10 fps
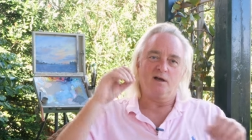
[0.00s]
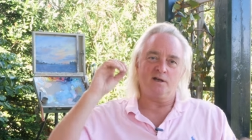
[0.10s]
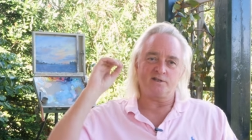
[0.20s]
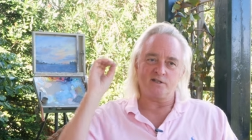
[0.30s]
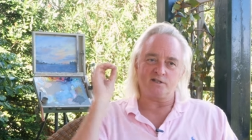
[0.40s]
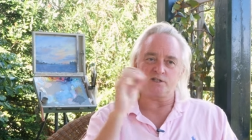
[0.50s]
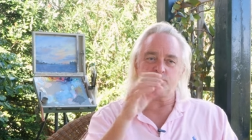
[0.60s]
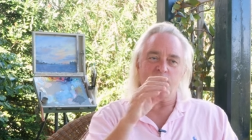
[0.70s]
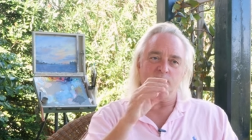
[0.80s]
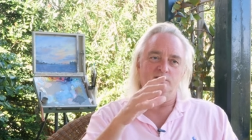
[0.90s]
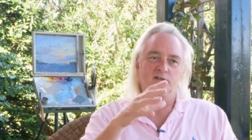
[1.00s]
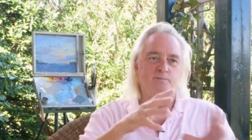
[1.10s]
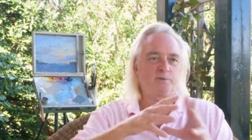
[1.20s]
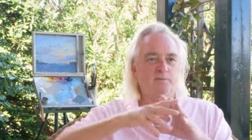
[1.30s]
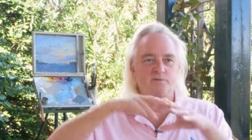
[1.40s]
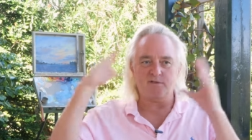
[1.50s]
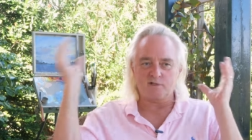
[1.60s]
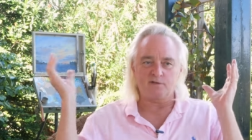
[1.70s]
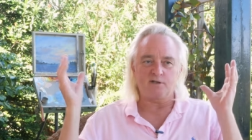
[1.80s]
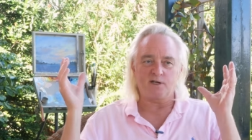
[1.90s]
at such speed that the bubbles are
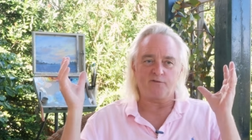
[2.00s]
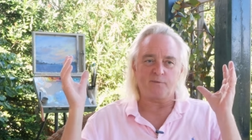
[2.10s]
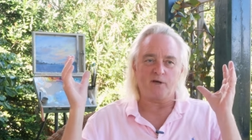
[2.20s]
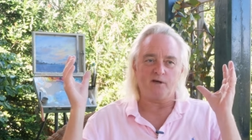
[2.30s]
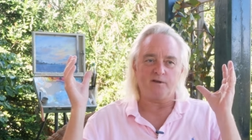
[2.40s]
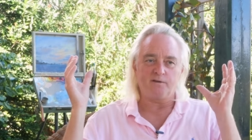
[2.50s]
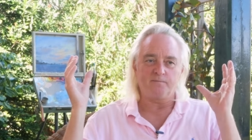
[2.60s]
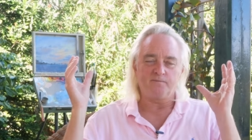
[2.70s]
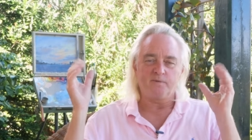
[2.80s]
totally left behind.